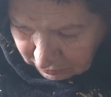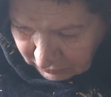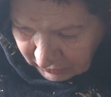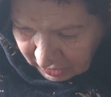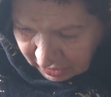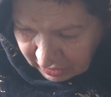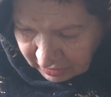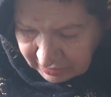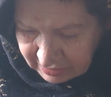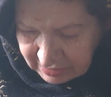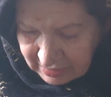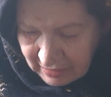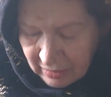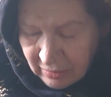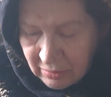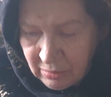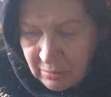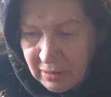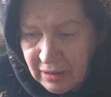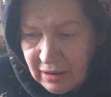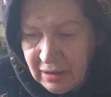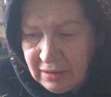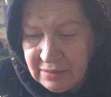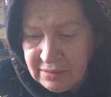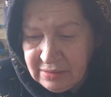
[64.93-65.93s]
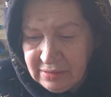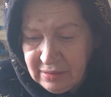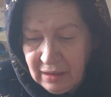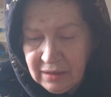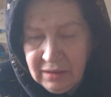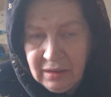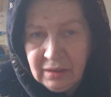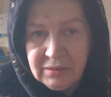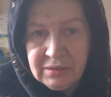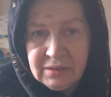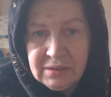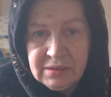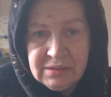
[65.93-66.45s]
I can tell who it is now,
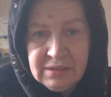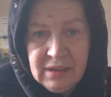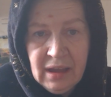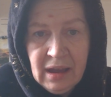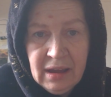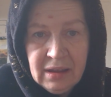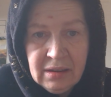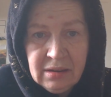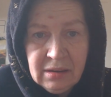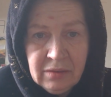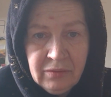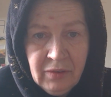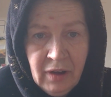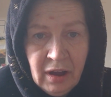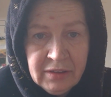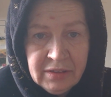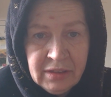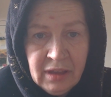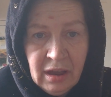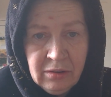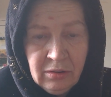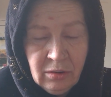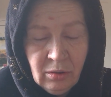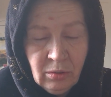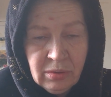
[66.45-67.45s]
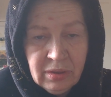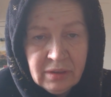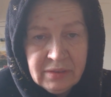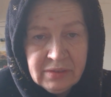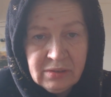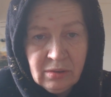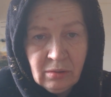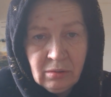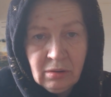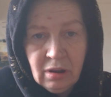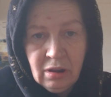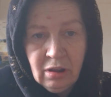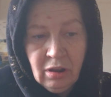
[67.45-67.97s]
you understand. If I'd known all
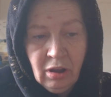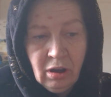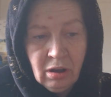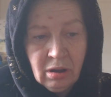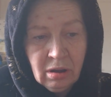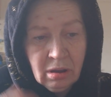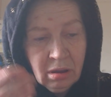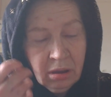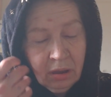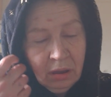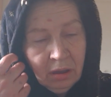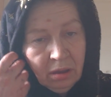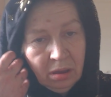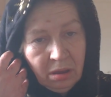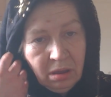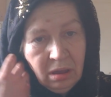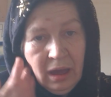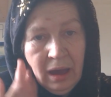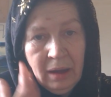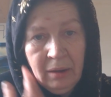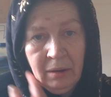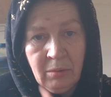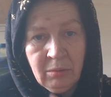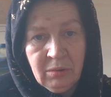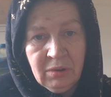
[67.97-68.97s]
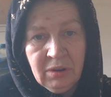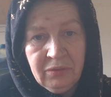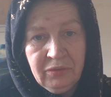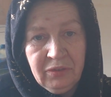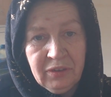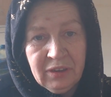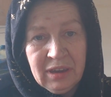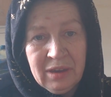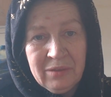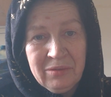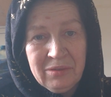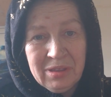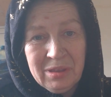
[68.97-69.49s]
this all along, how I would have
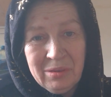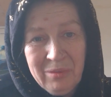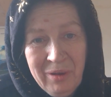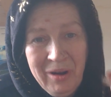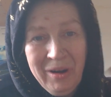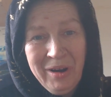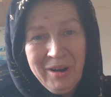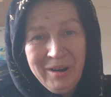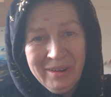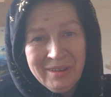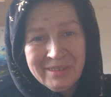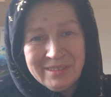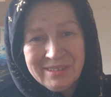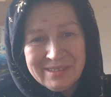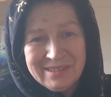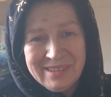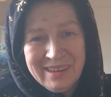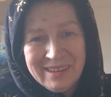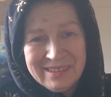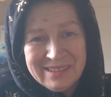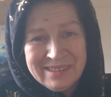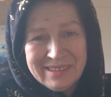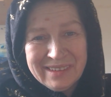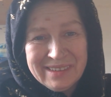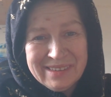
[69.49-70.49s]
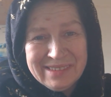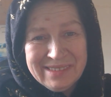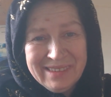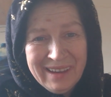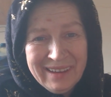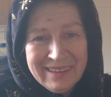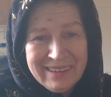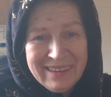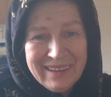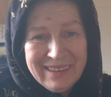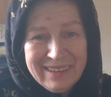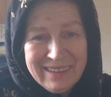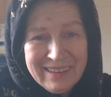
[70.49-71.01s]
forgiven them. Oh, I pretend to be a
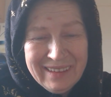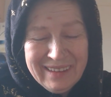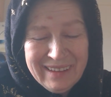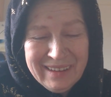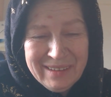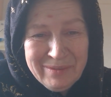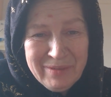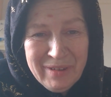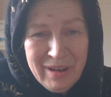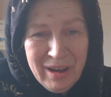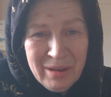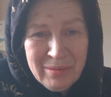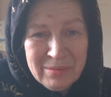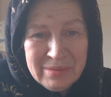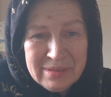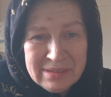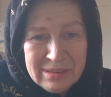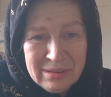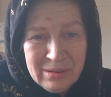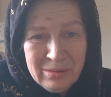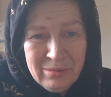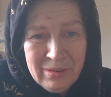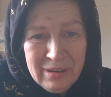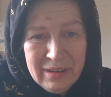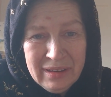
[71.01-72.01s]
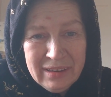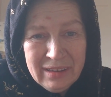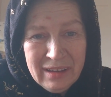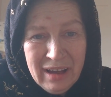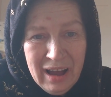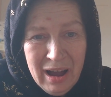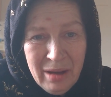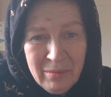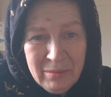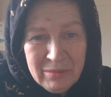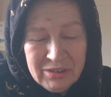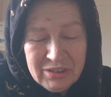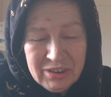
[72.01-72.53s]
psycho killer, but I'm still really
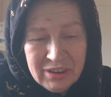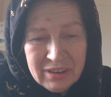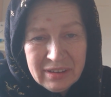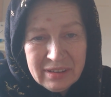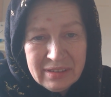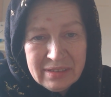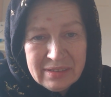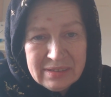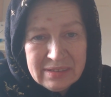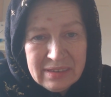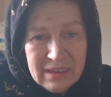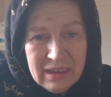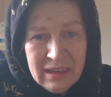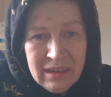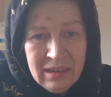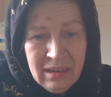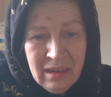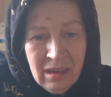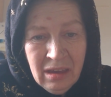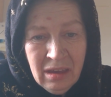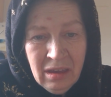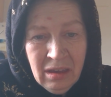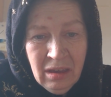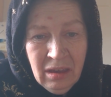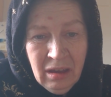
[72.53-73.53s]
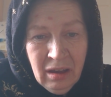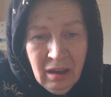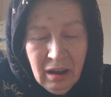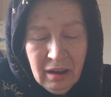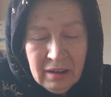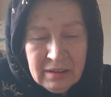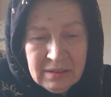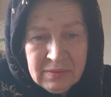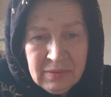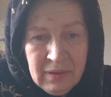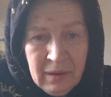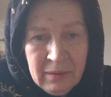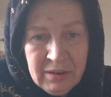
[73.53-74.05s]
calm, as you can see.
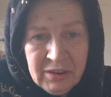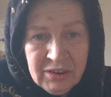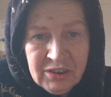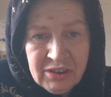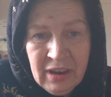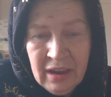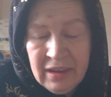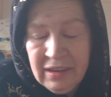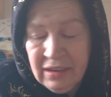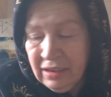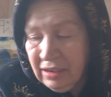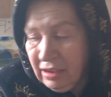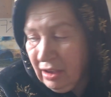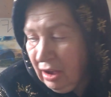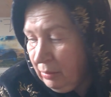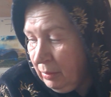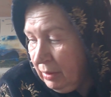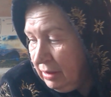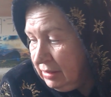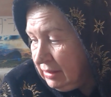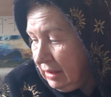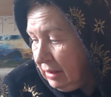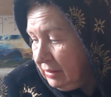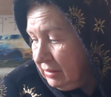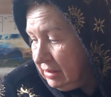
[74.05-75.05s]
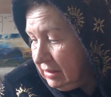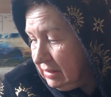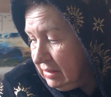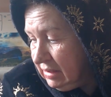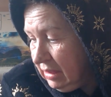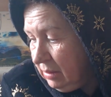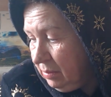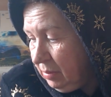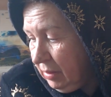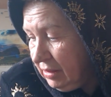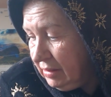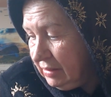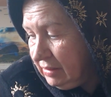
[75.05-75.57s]
I was very shaky. I went down to
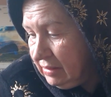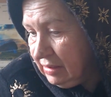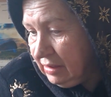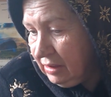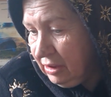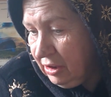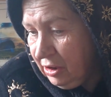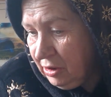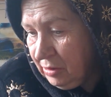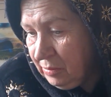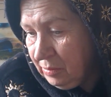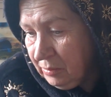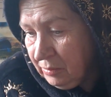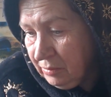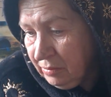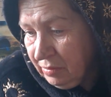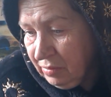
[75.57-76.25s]
see Binti.